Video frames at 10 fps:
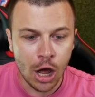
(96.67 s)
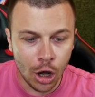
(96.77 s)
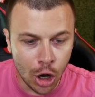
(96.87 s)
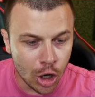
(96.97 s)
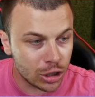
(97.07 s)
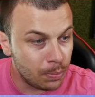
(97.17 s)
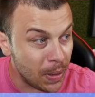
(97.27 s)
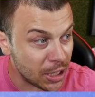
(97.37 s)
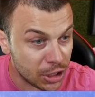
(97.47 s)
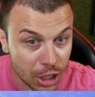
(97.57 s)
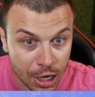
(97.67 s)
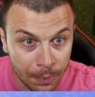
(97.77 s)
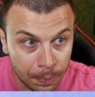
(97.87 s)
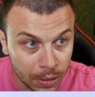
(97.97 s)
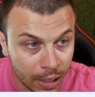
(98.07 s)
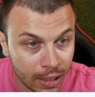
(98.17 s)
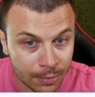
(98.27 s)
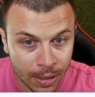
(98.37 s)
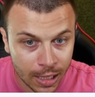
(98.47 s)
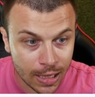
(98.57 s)
SBC
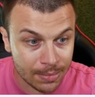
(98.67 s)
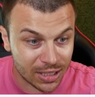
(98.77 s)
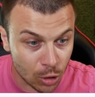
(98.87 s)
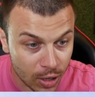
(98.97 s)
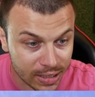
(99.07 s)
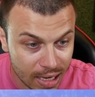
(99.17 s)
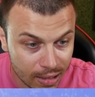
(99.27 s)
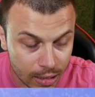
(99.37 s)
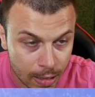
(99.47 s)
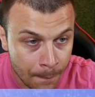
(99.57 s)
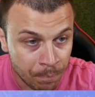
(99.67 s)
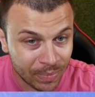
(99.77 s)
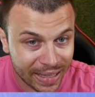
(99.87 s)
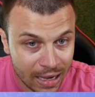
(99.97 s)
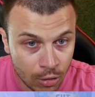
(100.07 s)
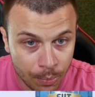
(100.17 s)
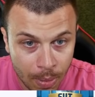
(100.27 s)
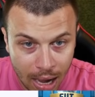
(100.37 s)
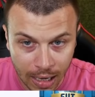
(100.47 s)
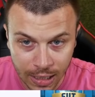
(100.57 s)
completed, man! I'm so excited! Can we
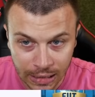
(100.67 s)
pack